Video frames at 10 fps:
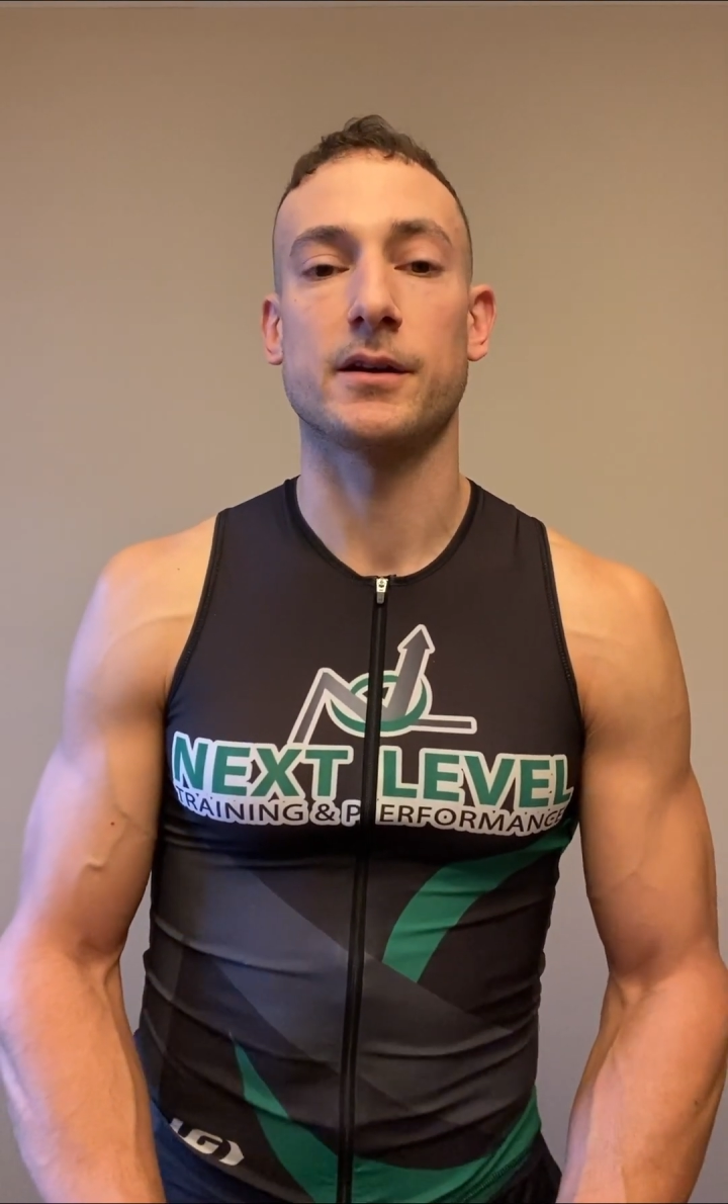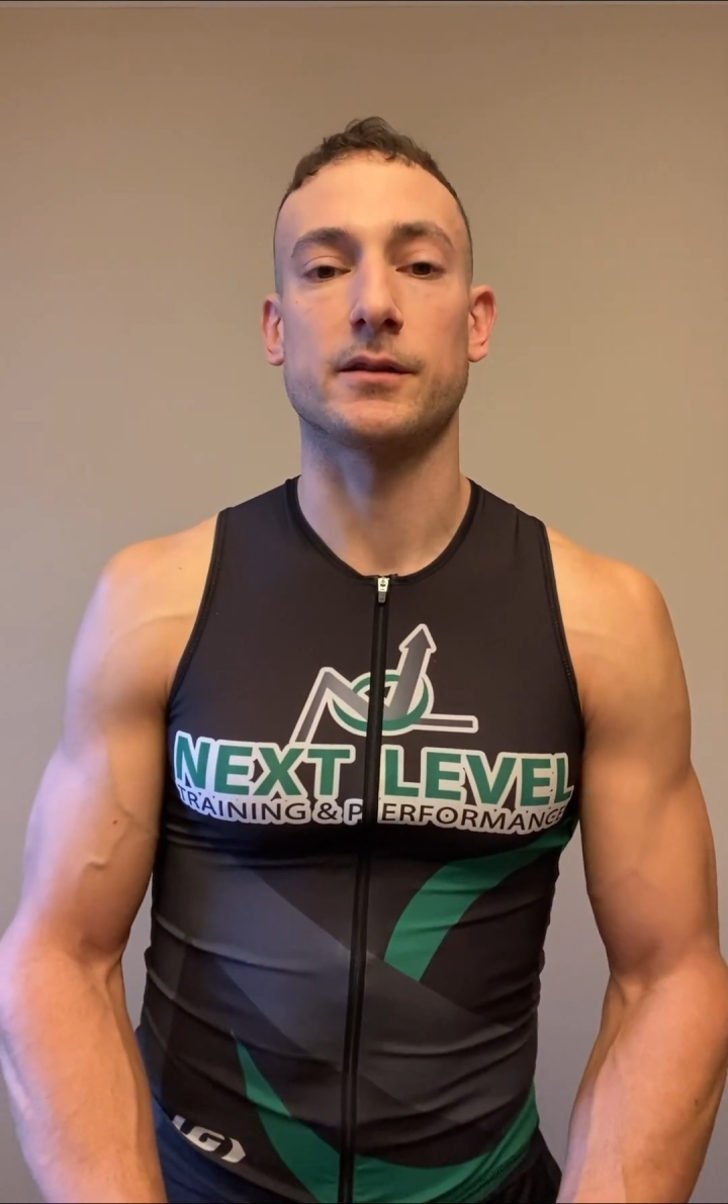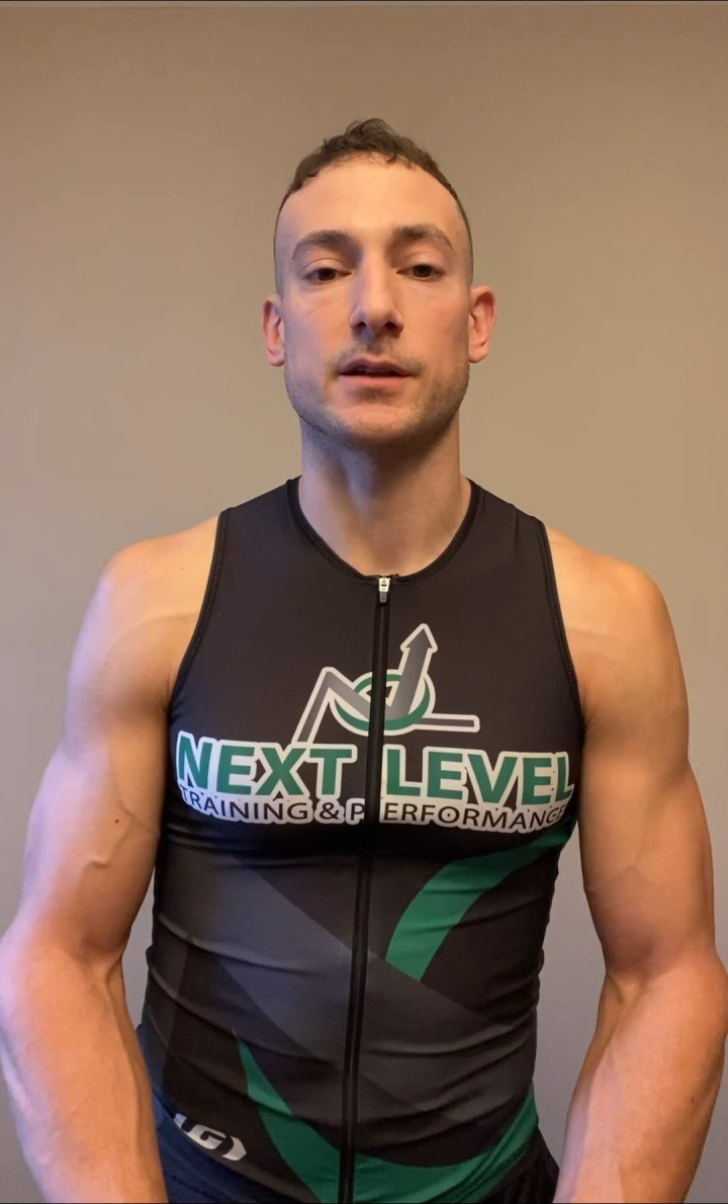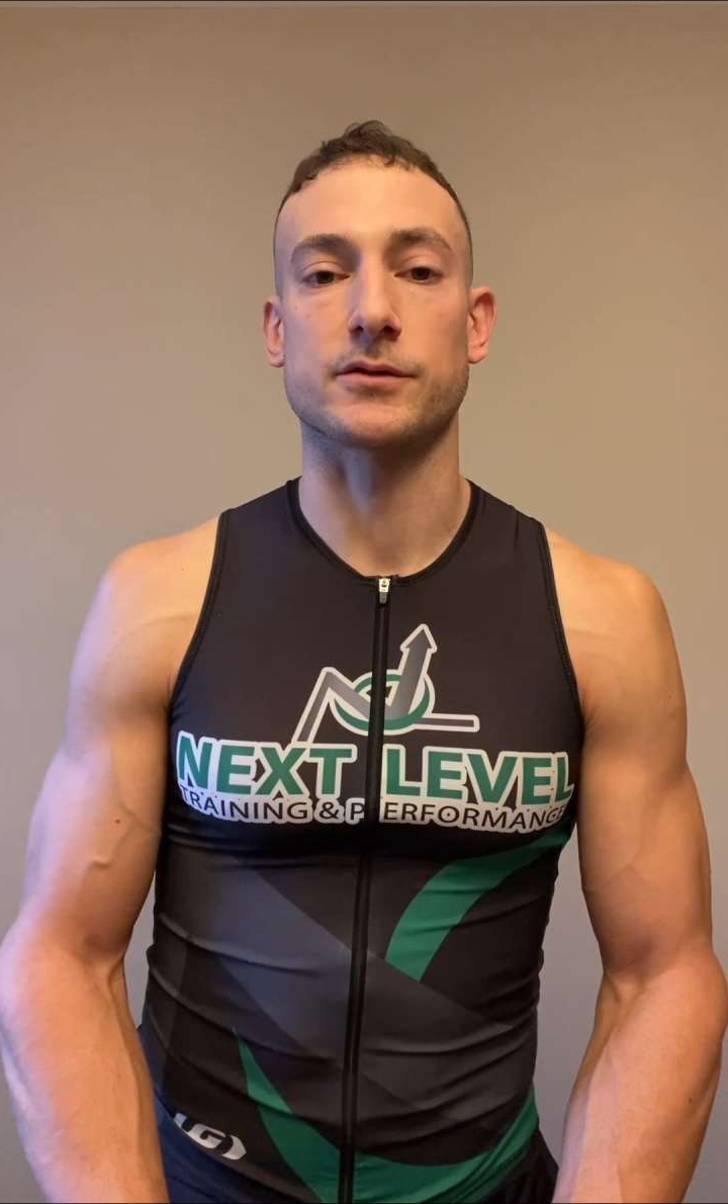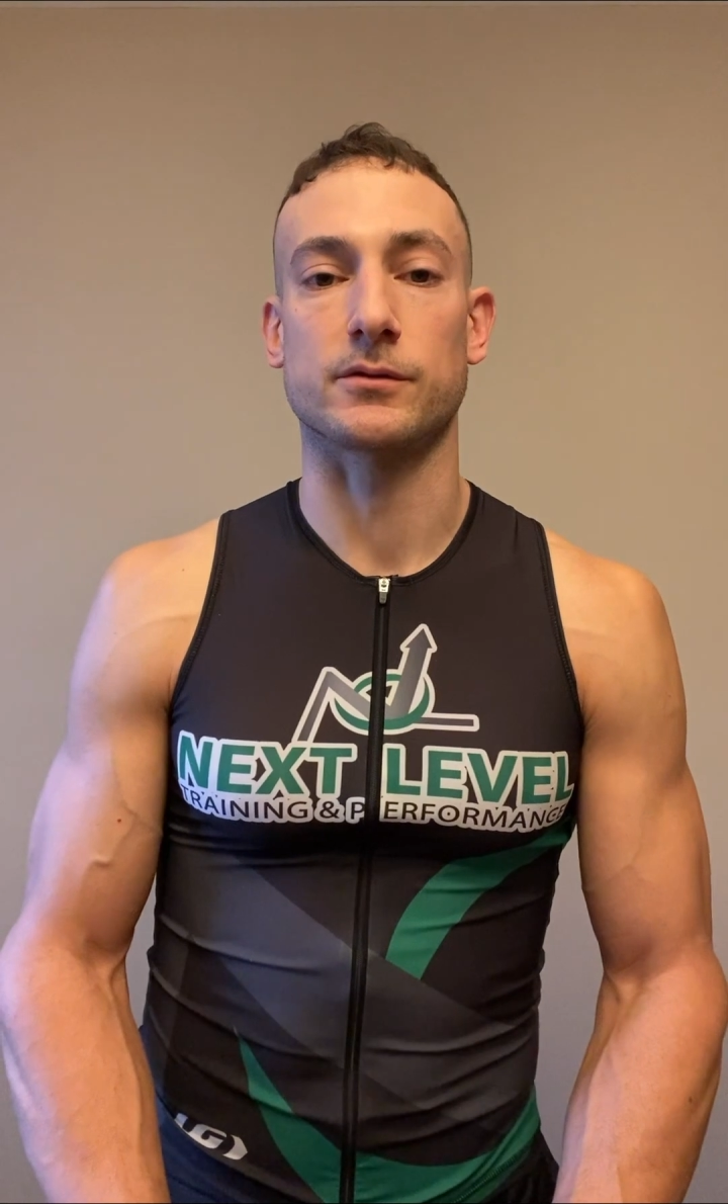
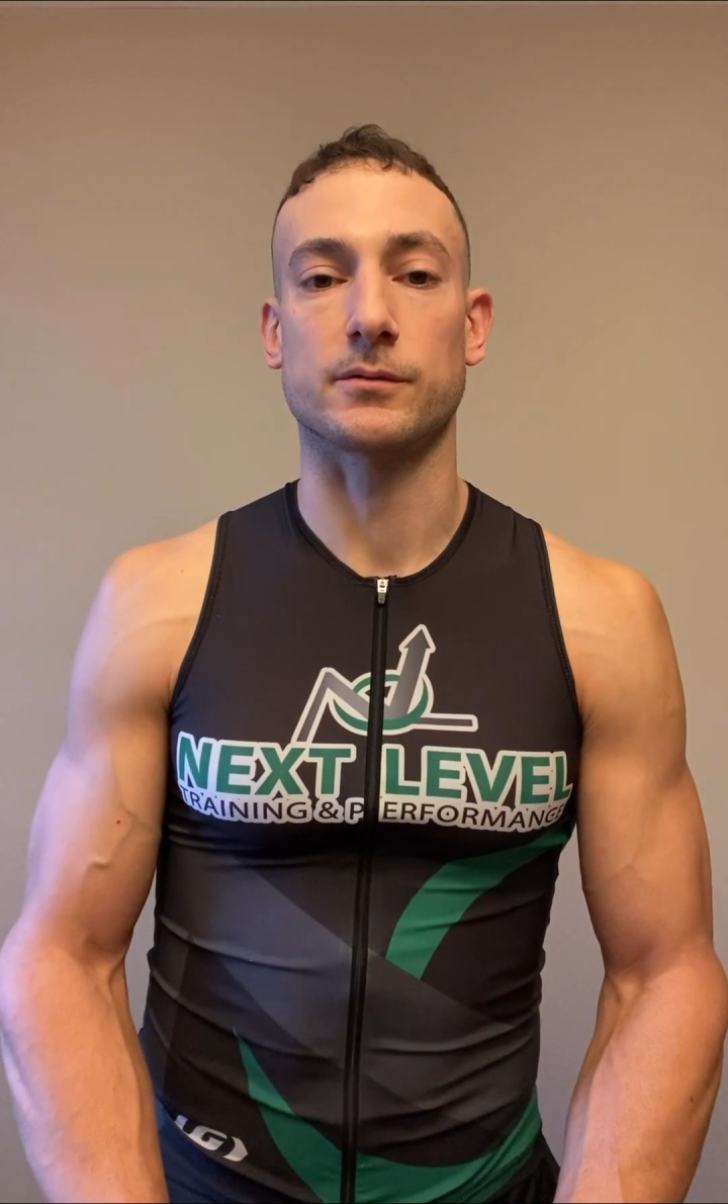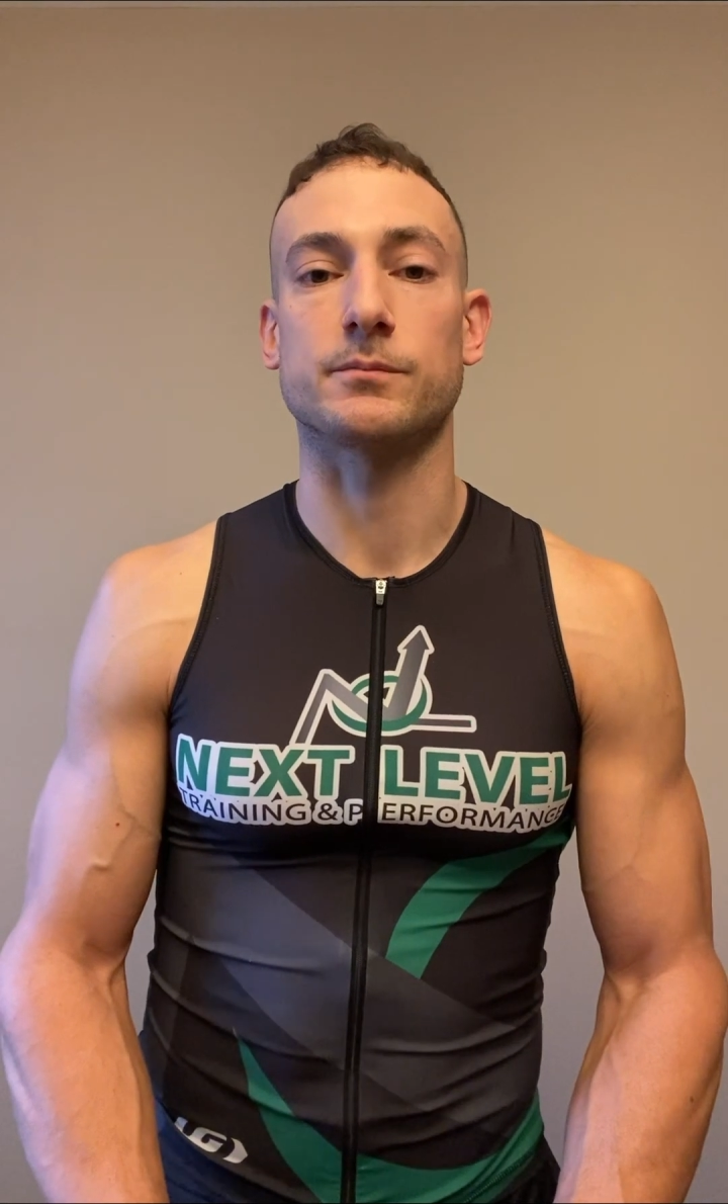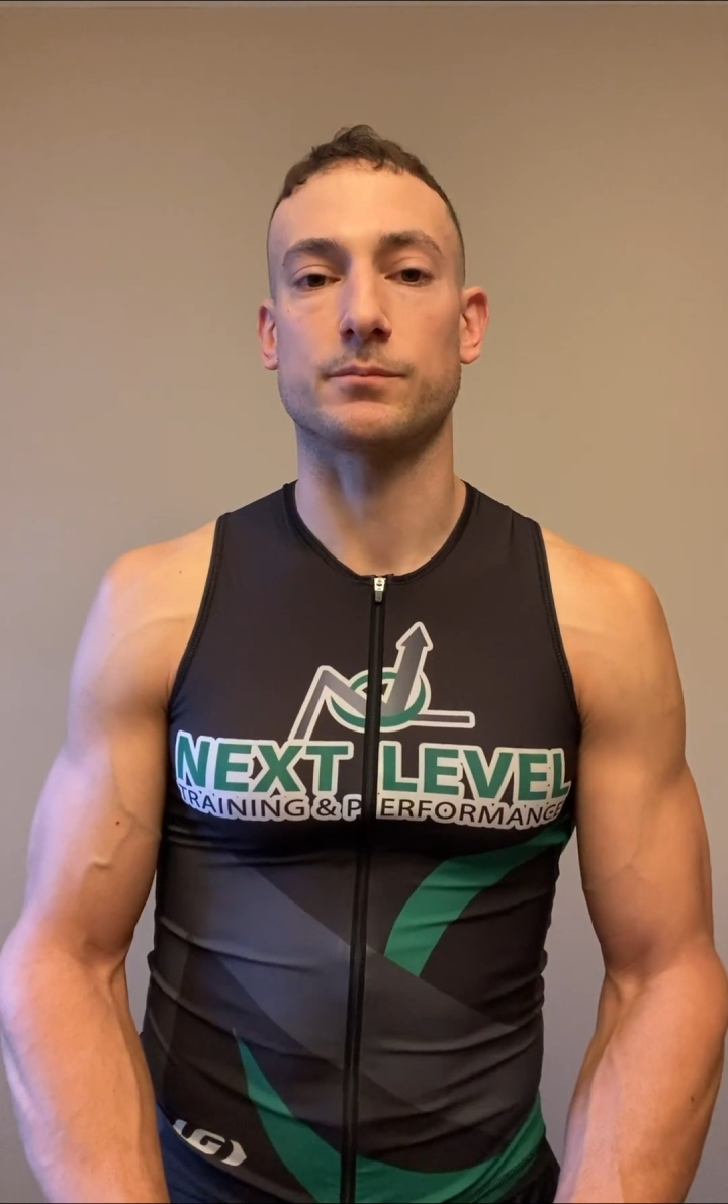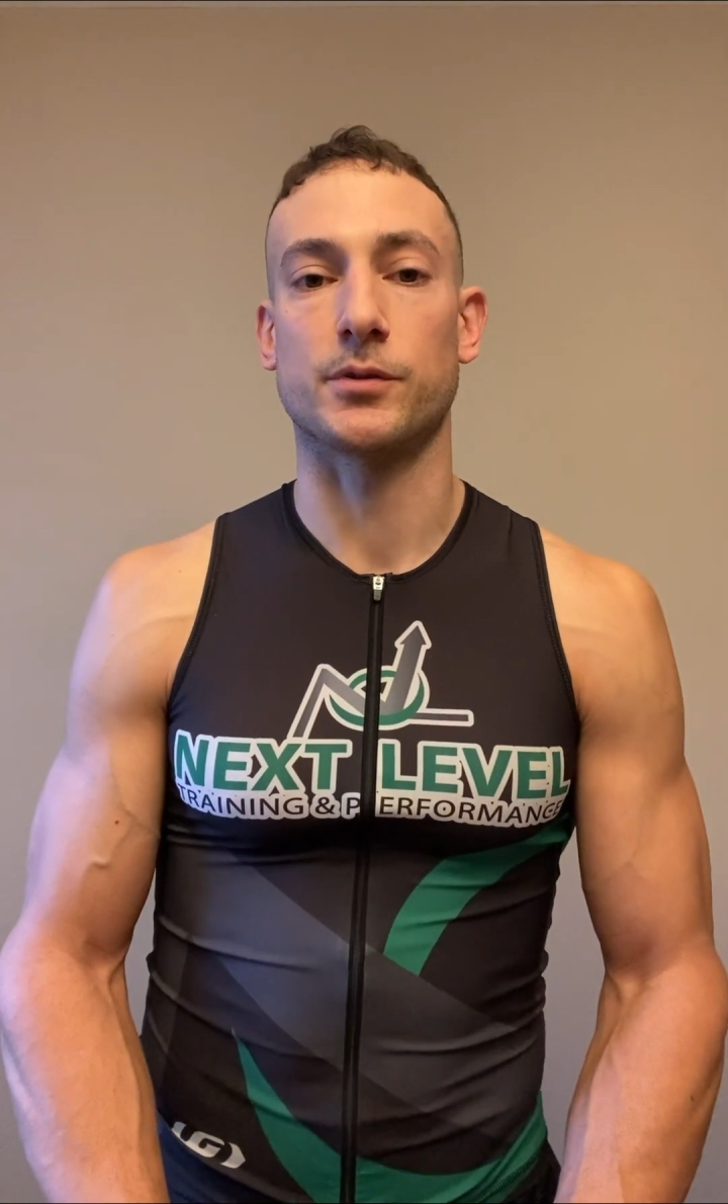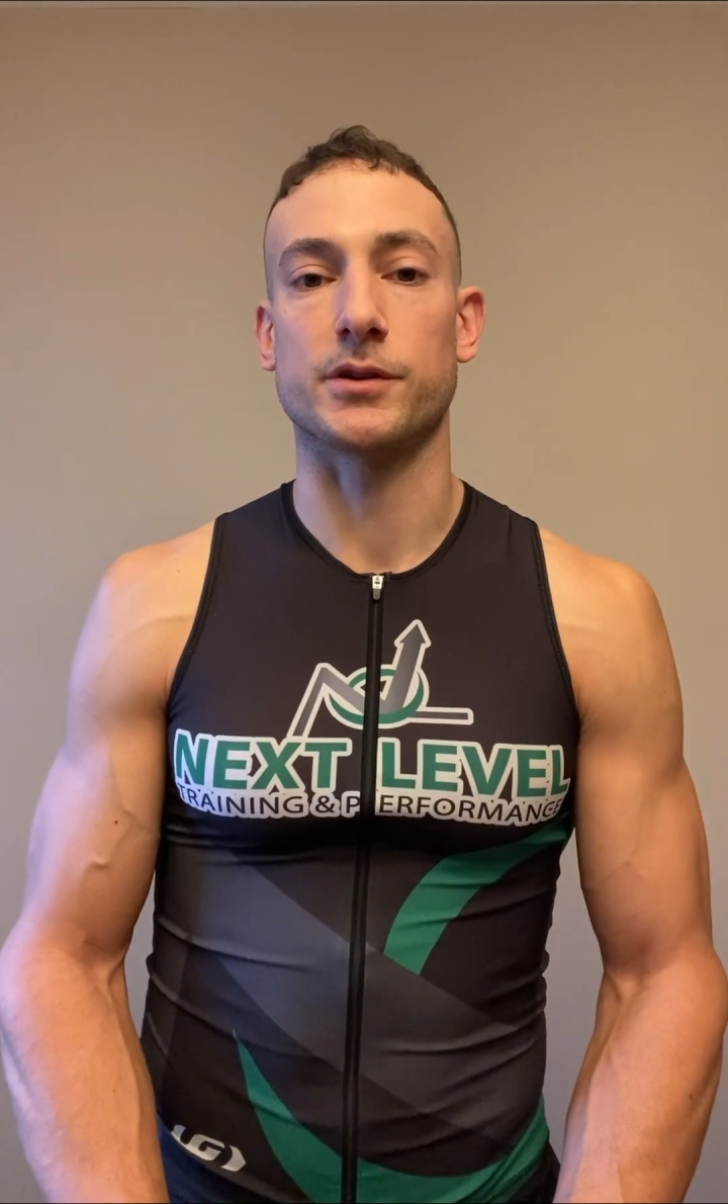that's a
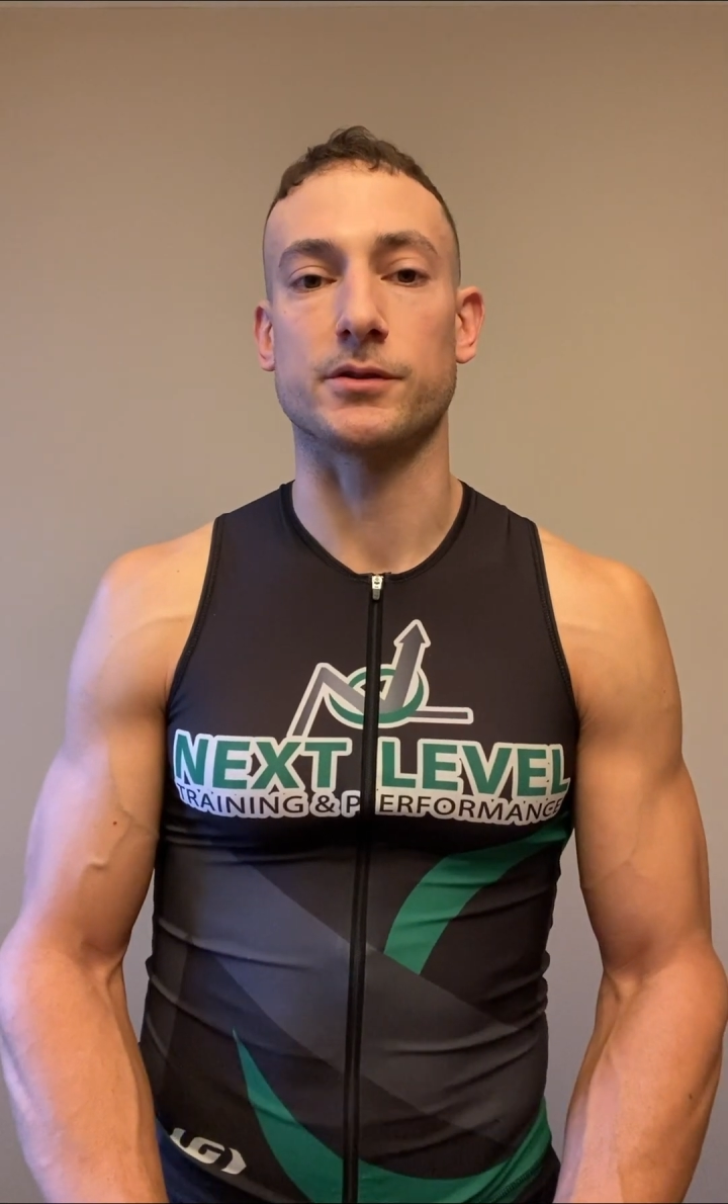pretty